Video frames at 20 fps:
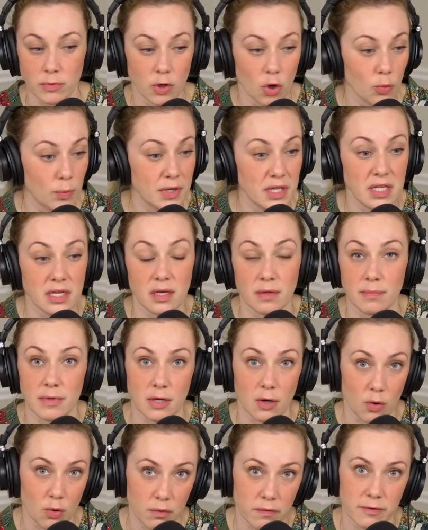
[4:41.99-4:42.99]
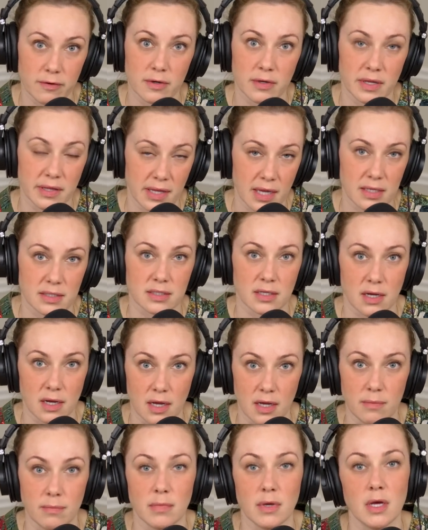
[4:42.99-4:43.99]
Nobody can be over at that
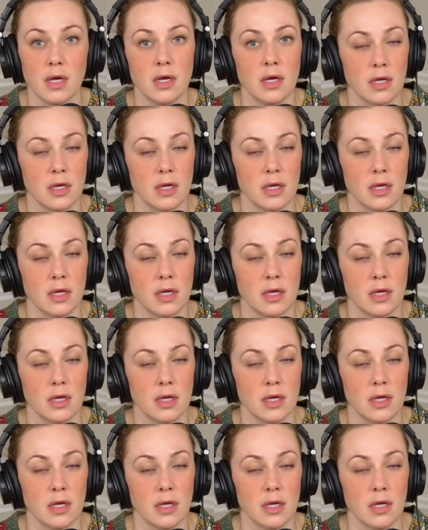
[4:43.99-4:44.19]
time.